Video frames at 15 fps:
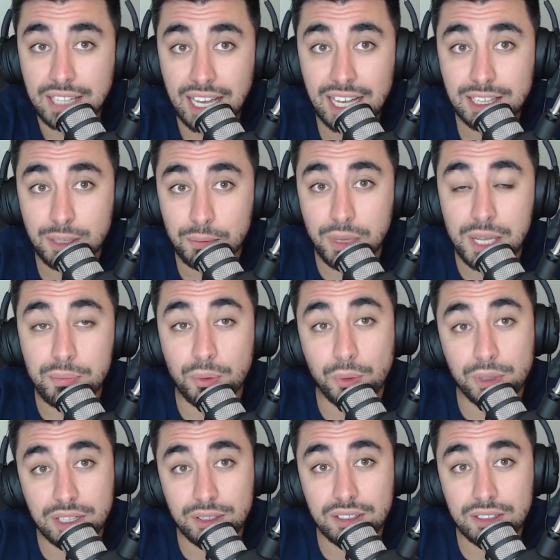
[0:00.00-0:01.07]
They had the people
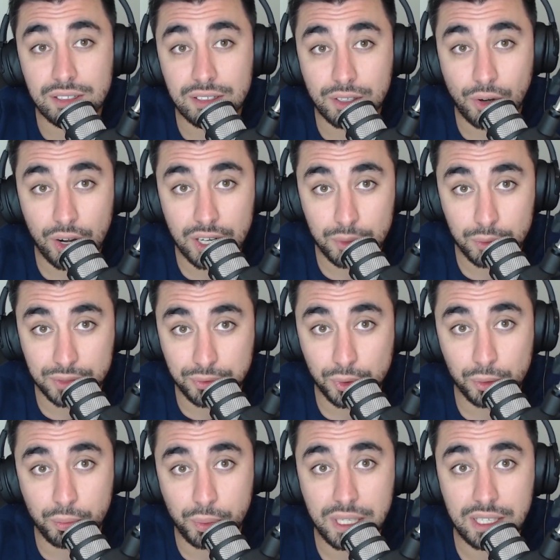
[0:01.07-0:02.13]
when the Corona was
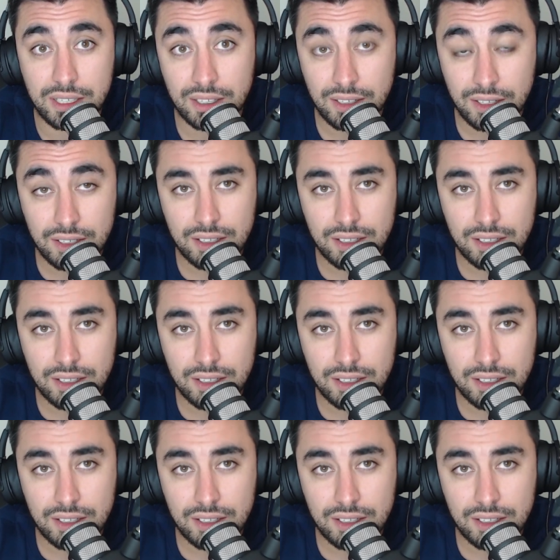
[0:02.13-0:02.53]
full peak.